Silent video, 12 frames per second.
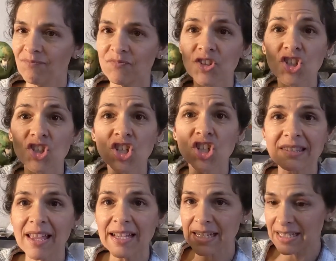just
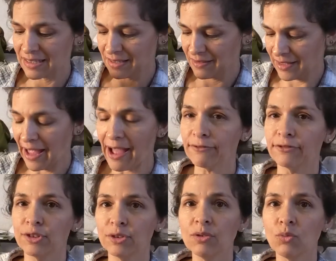like it is in the cat
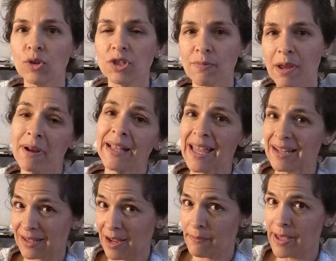food, which made my cat
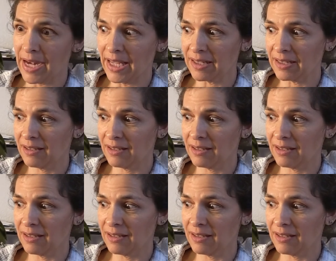diabetic,